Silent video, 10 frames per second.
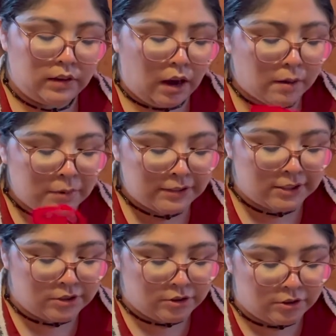My
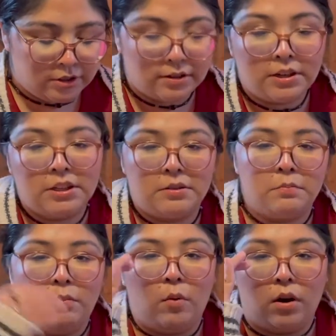sister does
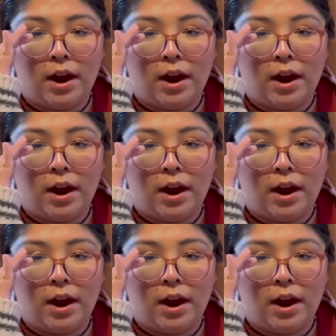more